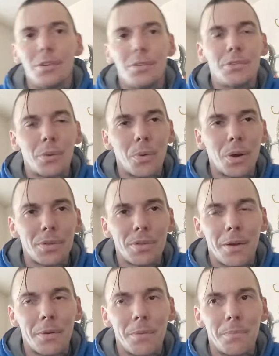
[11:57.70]
work
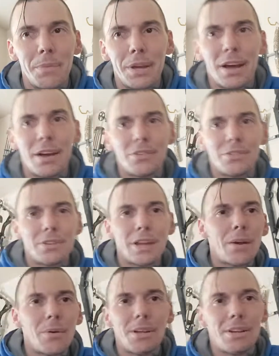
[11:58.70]
there because
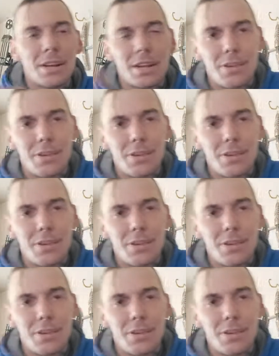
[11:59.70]
not only did he